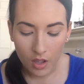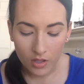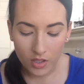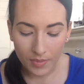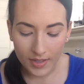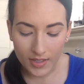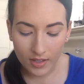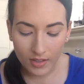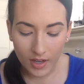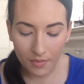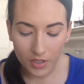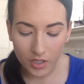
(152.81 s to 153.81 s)
So
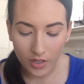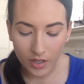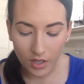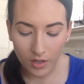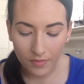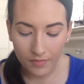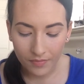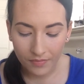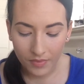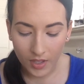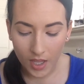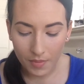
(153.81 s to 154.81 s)
basically I'm just going to
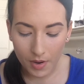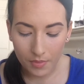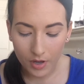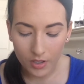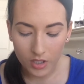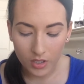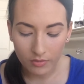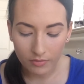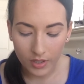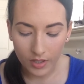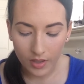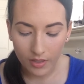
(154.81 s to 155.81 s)
get my brush
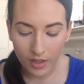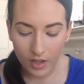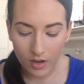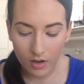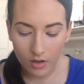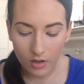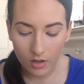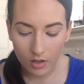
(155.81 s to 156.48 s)
really thin,